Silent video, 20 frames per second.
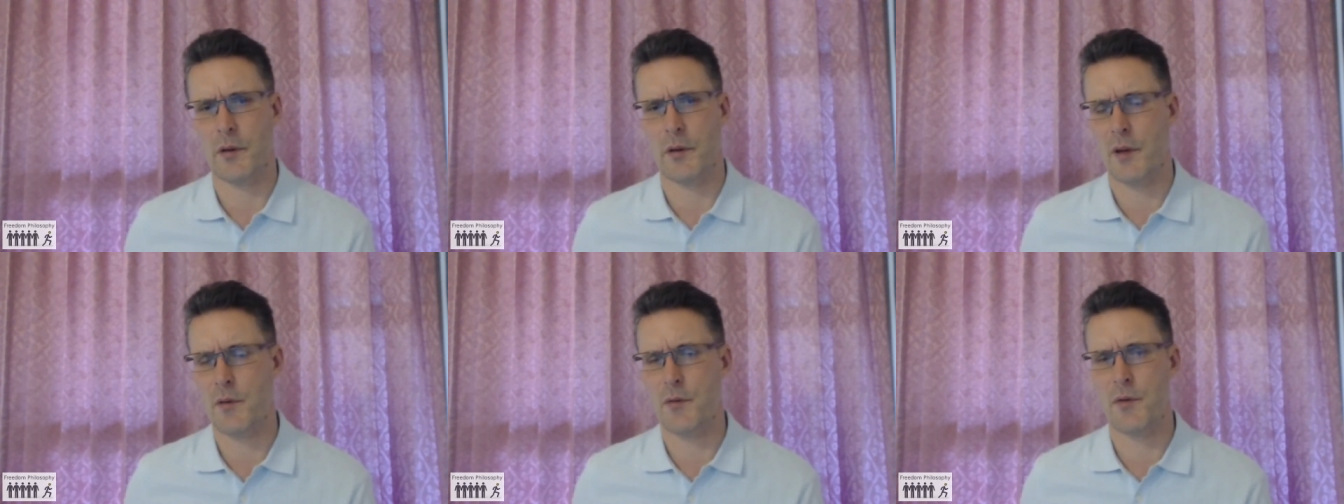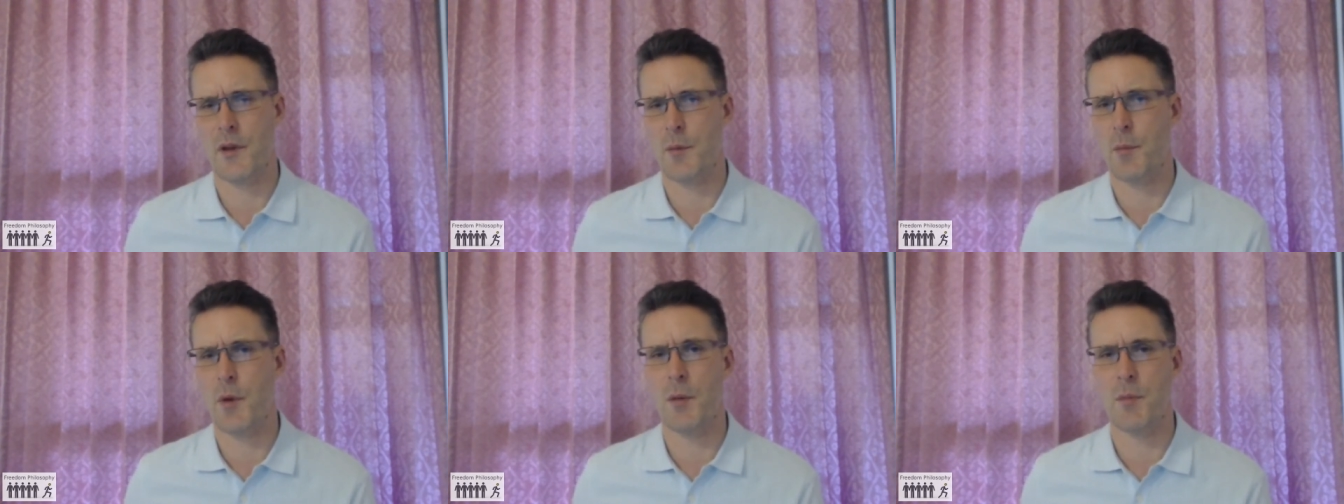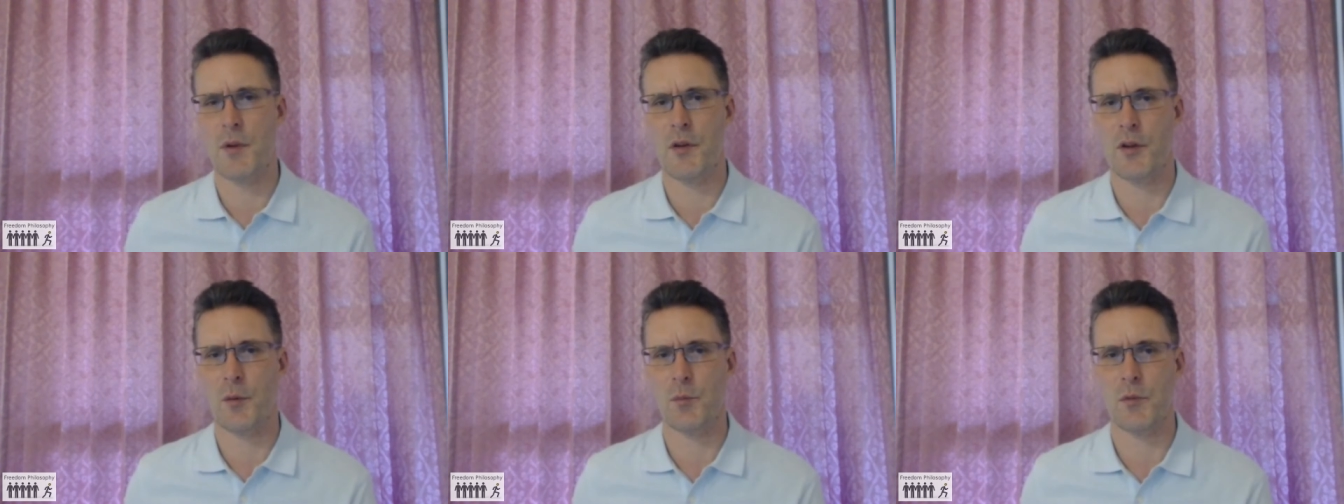There, there might
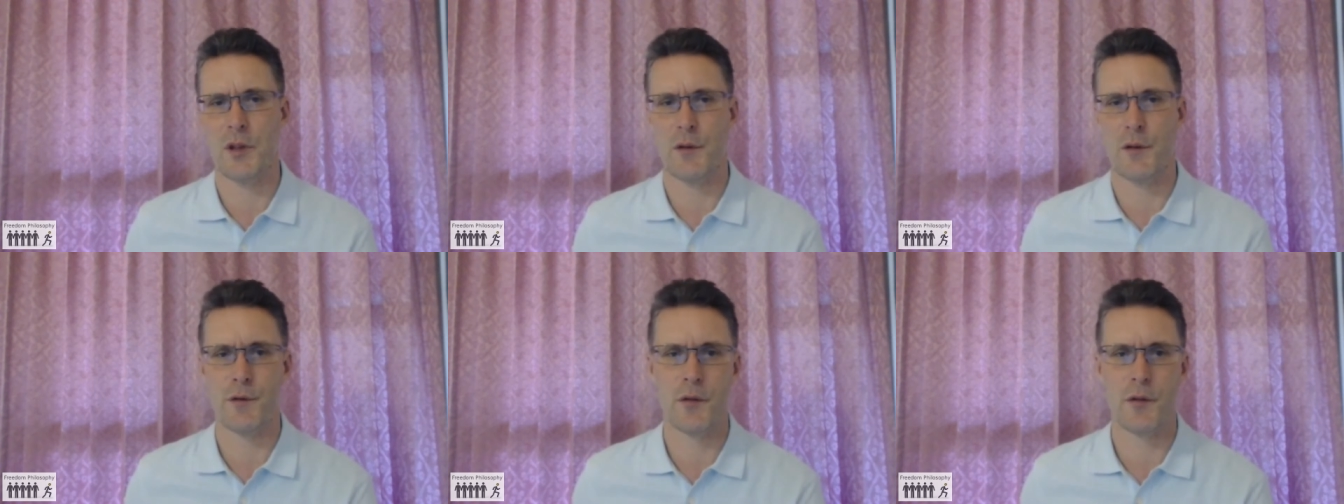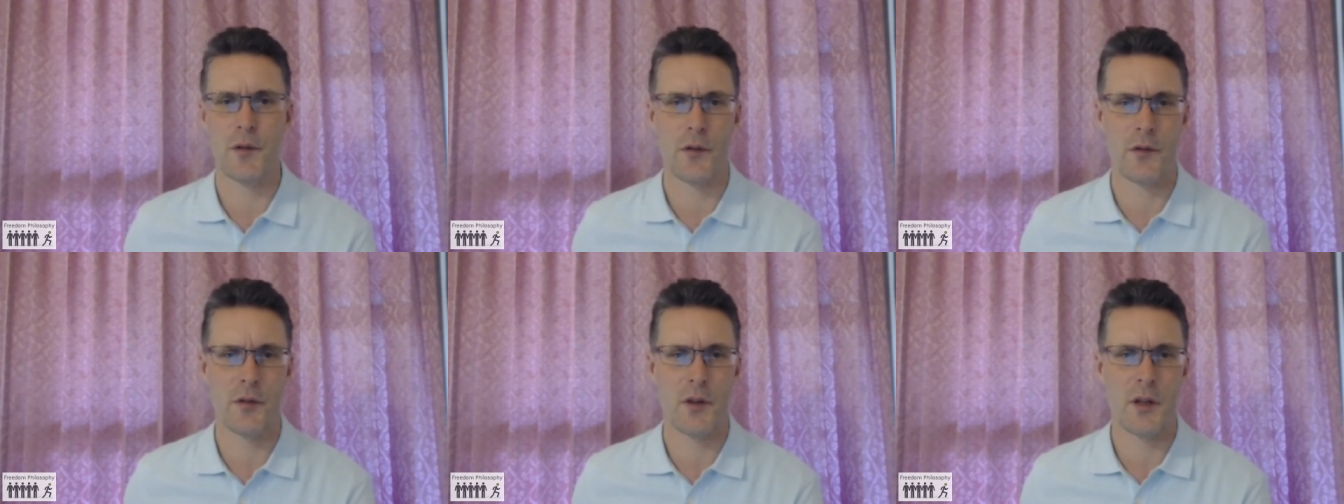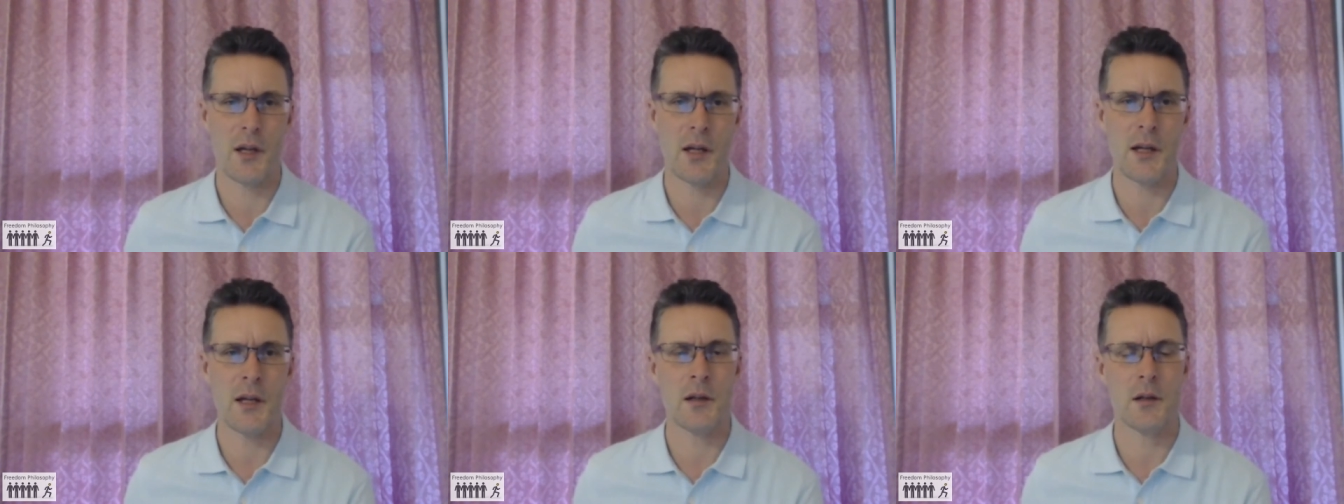be some difference
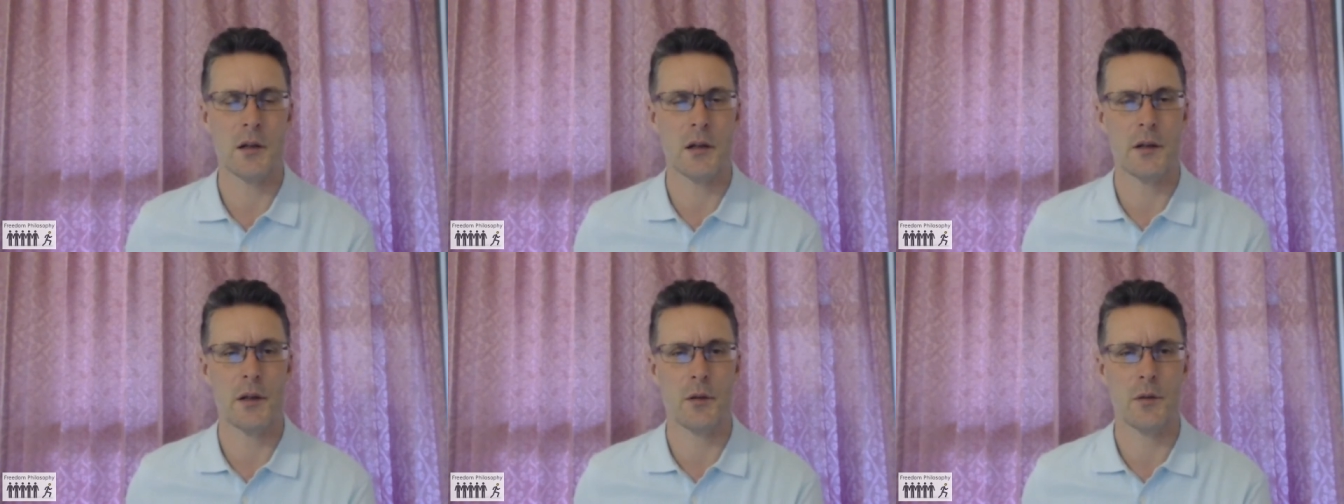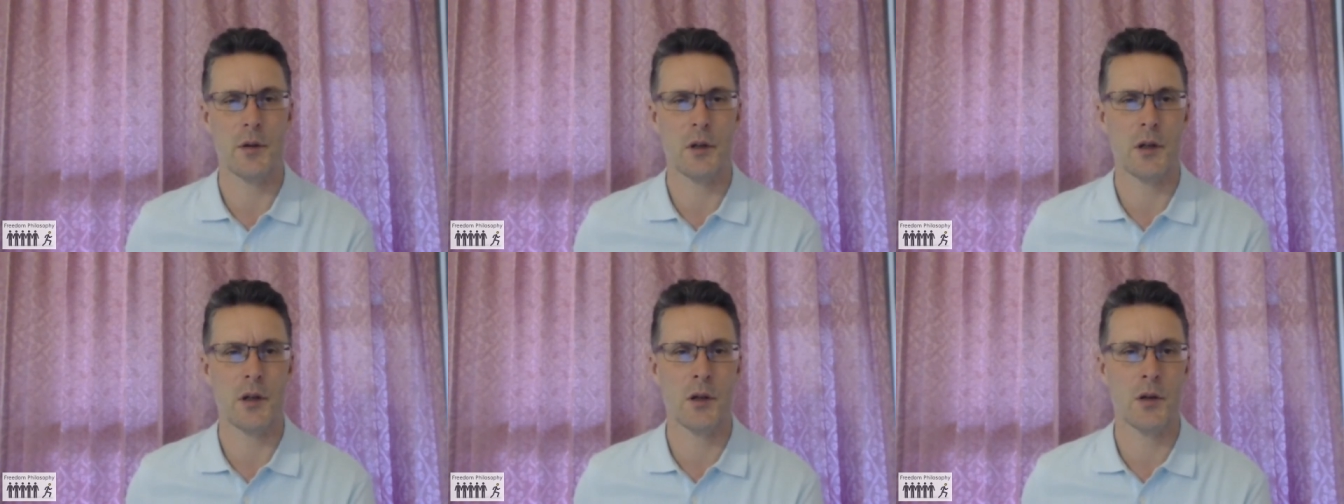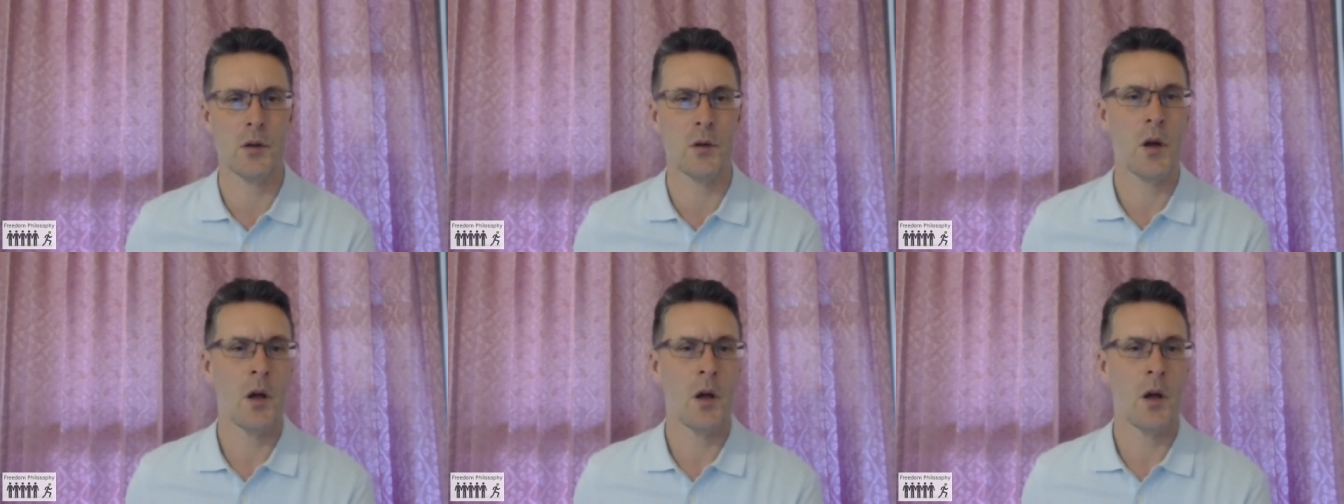there. I don't know.